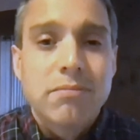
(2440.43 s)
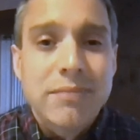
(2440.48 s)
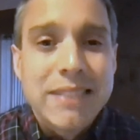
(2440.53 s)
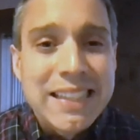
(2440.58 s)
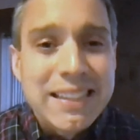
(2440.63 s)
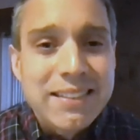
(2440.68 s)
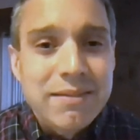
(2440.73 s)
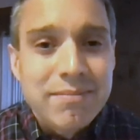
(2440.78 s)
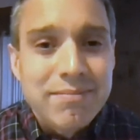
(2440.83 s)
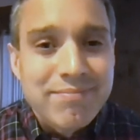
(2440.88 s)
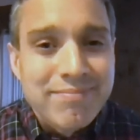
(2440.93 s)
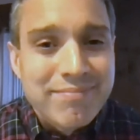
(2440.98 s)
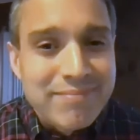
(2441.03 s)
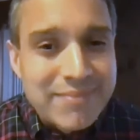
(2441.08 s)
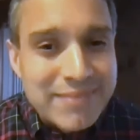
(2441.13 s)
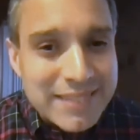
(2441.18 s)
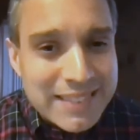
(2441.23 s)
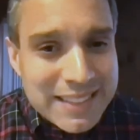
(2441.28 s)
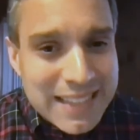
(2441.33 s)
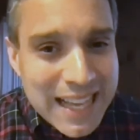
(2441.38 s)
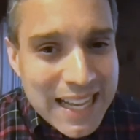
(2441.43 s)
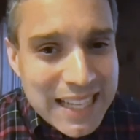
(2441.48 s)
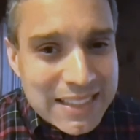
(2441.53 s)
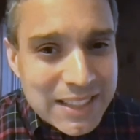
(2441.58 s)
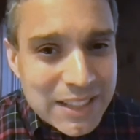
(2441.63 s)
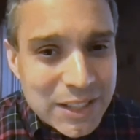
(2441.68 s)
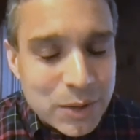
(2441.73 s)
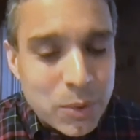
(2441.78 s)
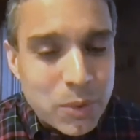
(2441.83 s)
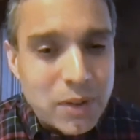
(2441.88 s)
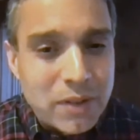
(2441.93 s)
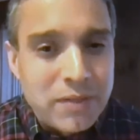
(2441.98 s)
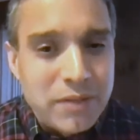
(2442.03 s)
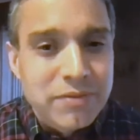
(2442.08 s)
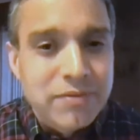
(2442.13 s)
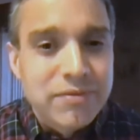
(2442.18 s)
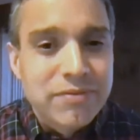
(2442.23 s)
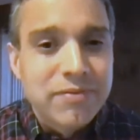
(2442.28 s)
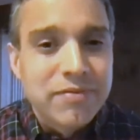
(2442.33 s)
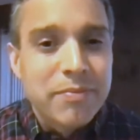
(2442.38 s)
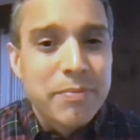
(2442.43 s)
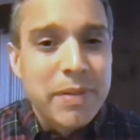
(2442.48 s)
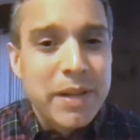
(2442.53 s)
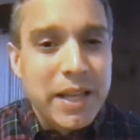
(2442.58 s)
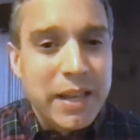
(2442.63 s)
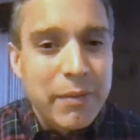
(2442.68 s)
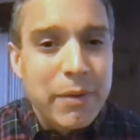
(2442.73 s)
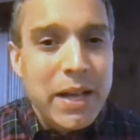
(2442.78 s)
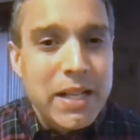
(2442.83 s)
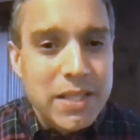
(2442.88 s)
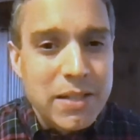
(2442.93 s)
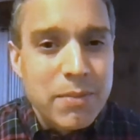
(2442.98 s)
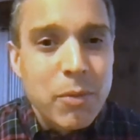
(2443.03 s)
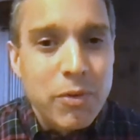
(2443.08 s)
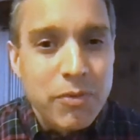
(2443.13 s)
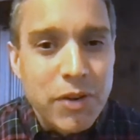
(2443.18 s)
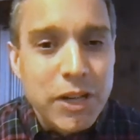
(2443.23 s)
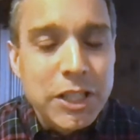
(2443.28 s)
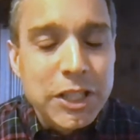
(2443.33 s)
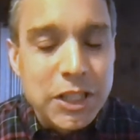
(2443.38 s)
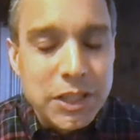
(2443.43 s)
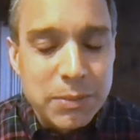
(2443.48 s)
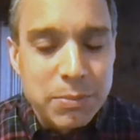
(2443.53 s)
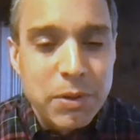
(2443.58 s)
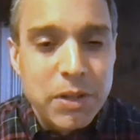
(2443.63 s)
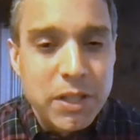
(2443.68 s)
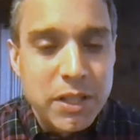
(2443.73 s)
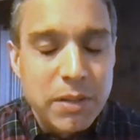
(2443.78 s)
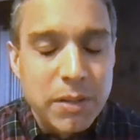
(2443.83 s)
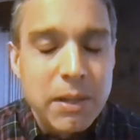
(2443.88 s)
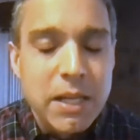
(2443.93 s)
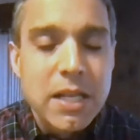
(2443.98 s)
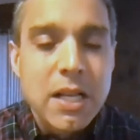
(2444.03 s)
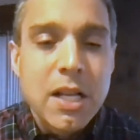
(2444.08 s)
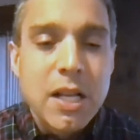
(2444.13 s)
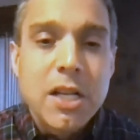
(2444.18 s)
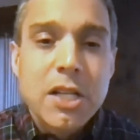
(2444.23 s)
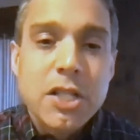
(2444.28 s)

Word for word: Well, that's sort of, we had some more frictions put into play.